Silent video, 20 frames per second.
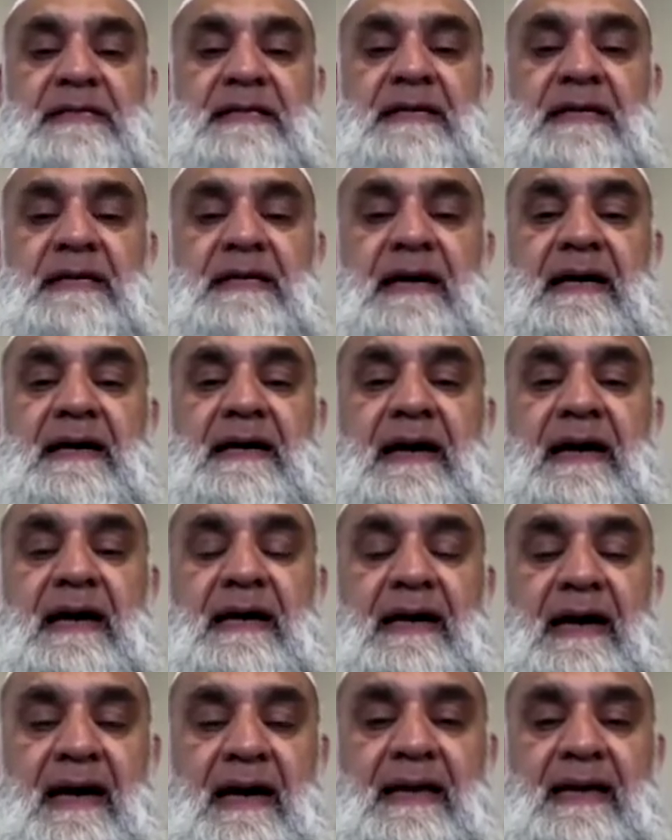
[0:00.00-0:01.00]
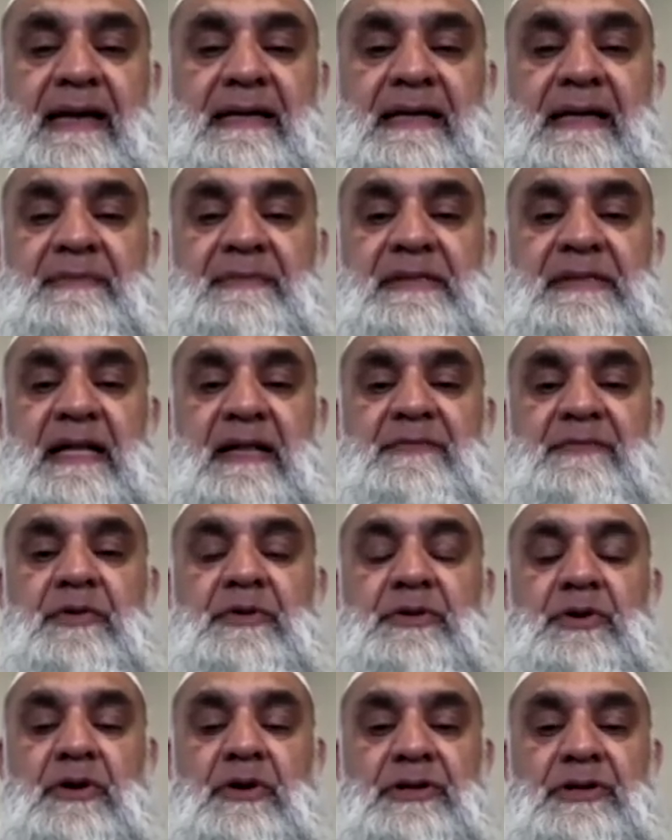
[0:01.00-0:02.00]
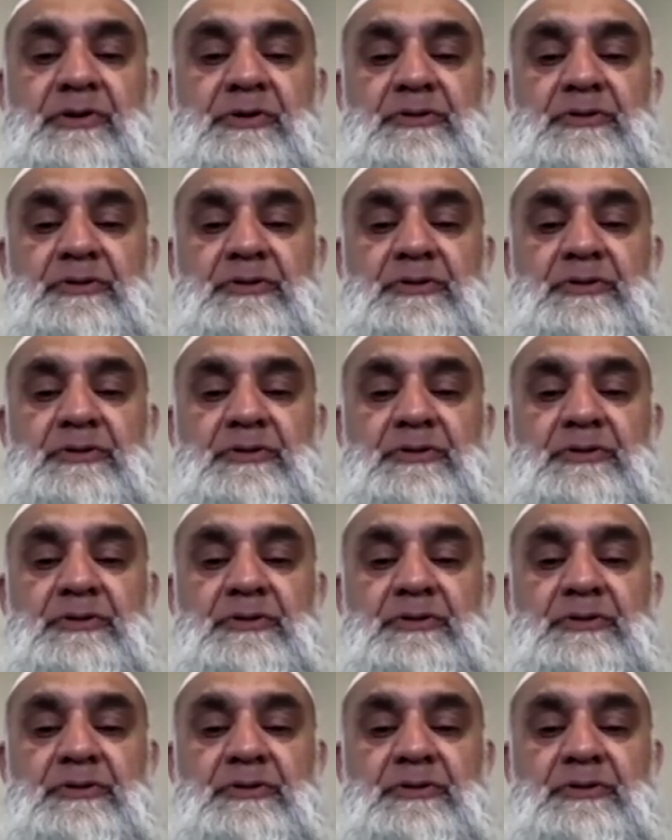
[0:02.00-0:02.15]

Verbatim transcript: he uh, allied himself with Dr.